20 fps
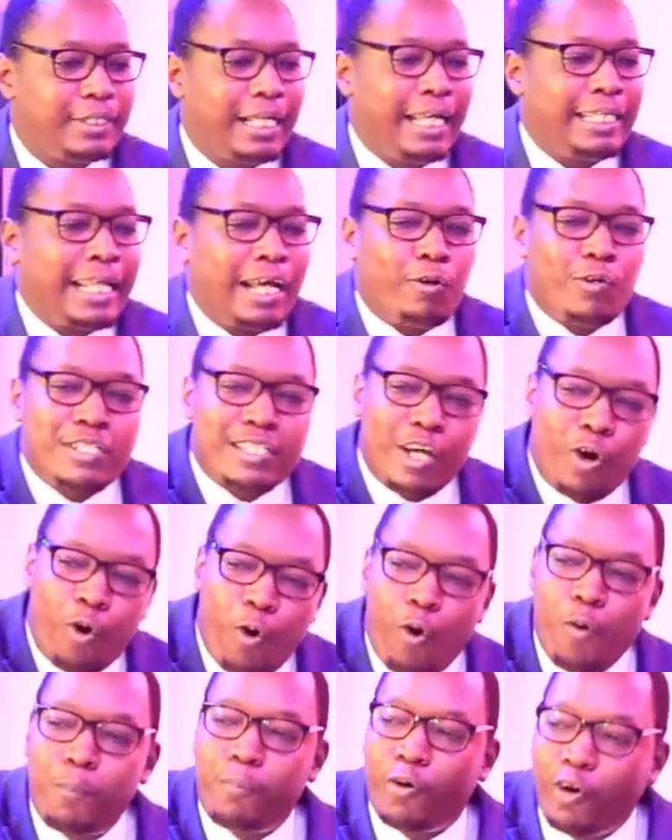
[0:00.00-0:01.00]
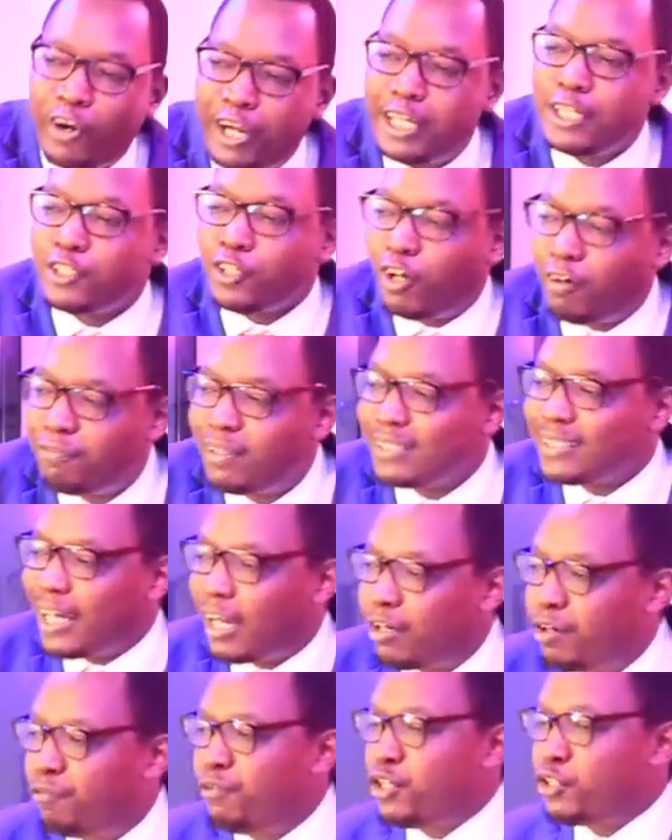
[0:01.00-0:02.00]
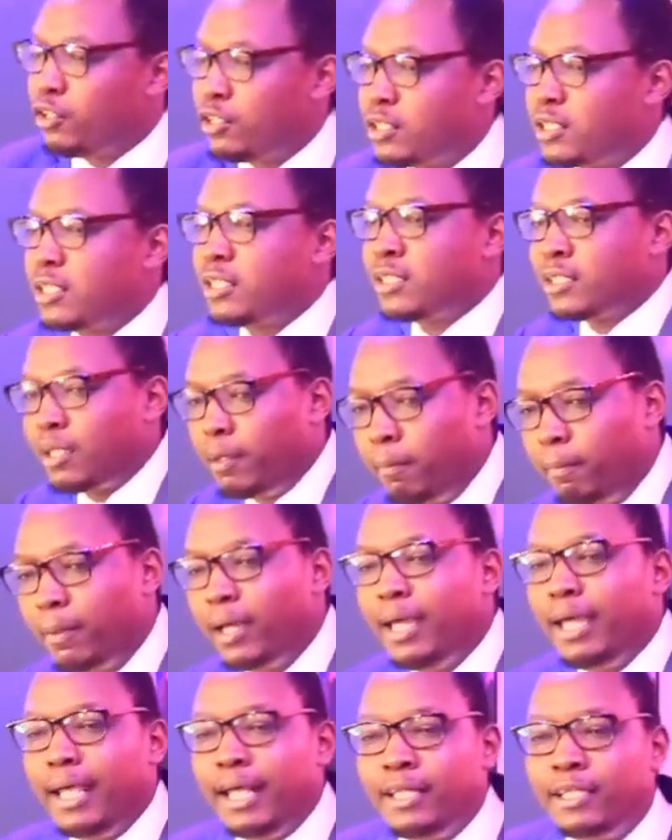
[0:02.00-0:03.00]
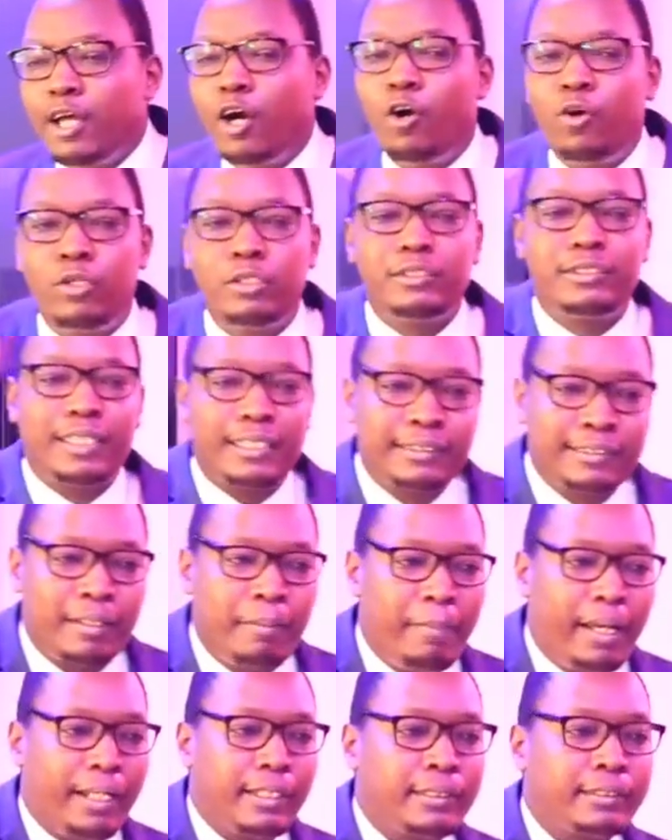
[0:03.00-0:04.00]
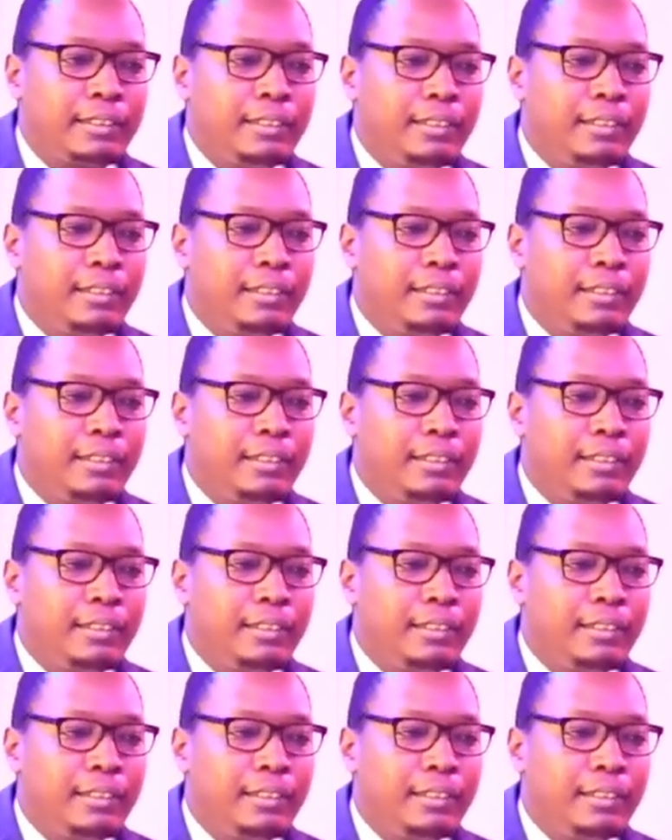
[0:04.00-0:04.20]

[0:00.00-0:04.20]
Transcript: And that was the whole point of the sacrificial system in the Old Testament